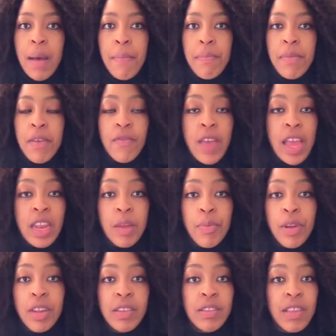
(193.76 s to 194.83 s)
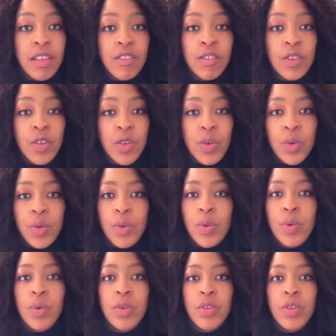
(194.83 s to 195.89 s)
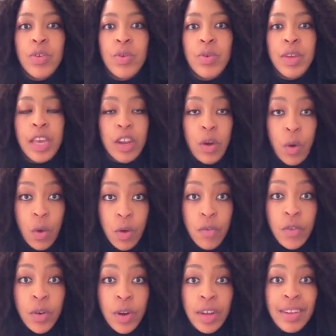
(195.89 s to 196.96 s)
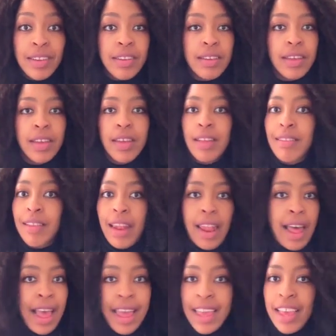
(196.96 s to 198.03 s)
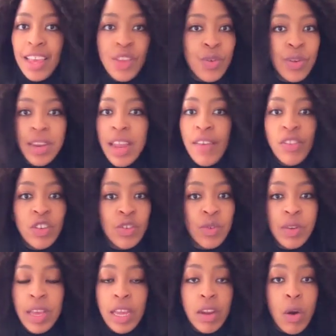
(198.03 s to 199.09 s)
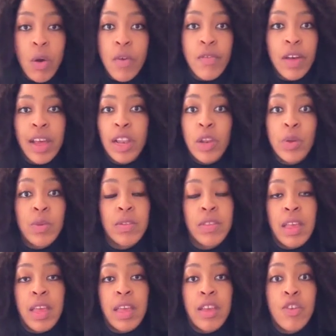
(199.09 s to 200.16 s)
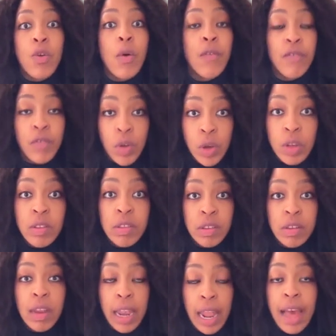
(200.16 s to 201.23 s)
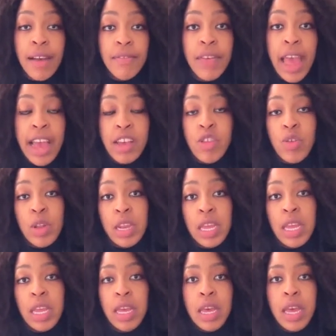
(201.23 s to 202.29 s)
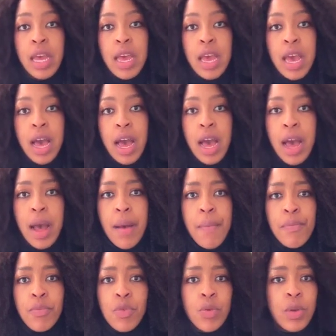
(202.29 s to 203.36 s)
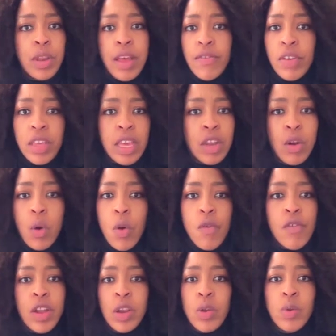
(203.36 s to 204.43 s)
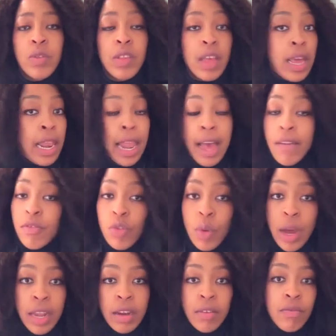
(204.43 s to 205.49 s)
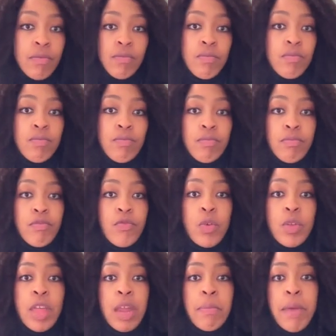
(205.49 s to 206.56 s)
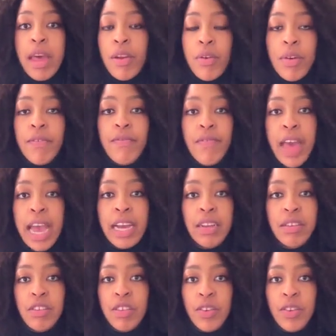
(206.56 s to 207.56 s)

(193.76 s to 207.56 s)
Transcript: If anybody says to you, you get over it, is lying. You never do get over losing your first love, actually. You never get over losing a loved one, for that matter of fact,